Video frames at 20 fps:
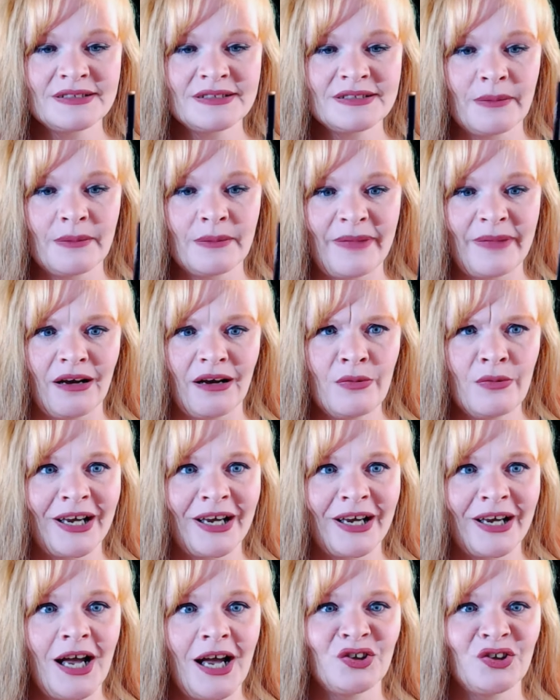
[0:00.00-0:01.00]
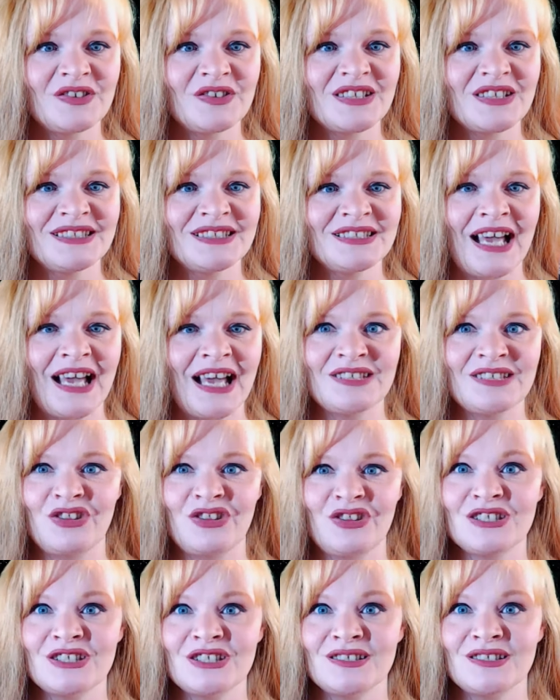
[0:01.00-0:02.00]
And I'm like, oh my God, look at the size of it.
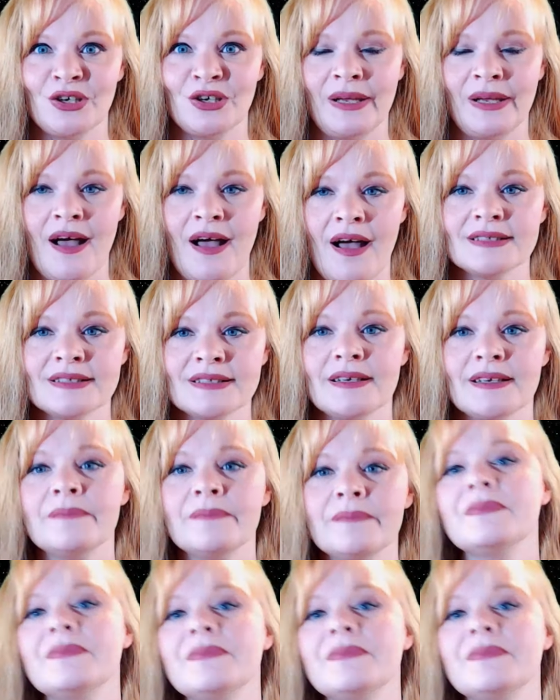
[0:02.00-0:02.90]
This is going to be awesome.